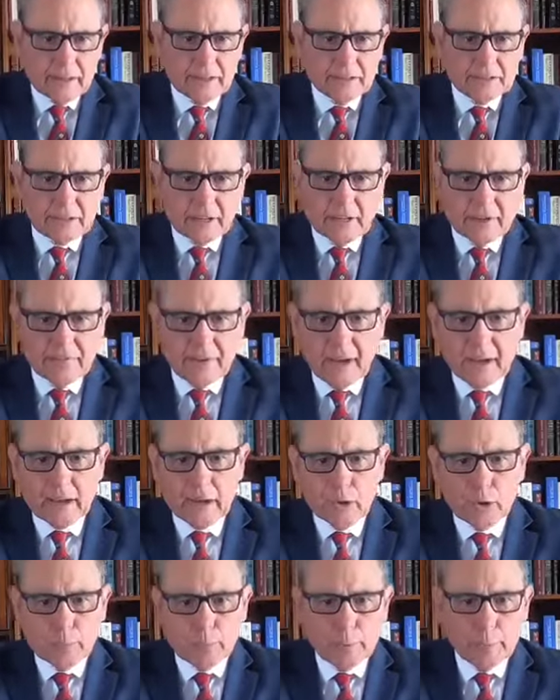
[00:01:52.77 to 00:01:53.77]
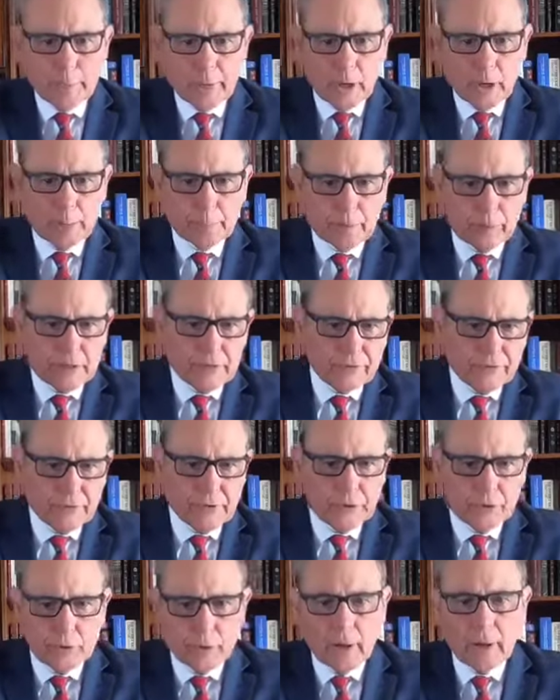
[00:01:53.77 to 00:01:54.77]
he said, if I go to prepare a place for
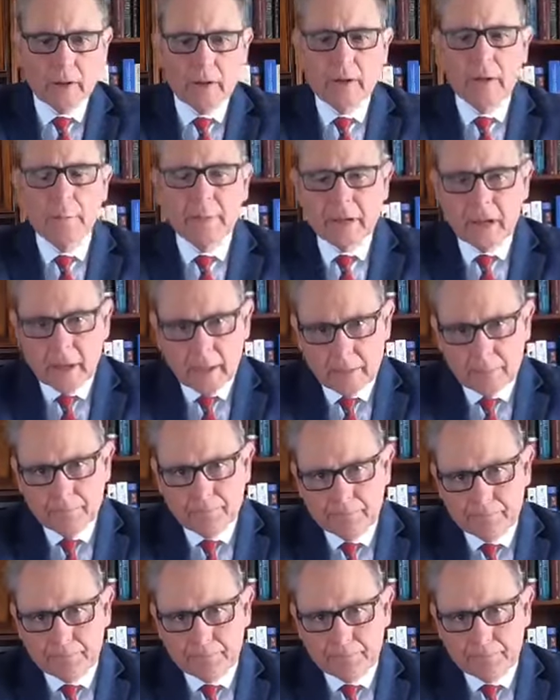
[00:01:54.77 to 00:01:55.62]
you, I'll come again.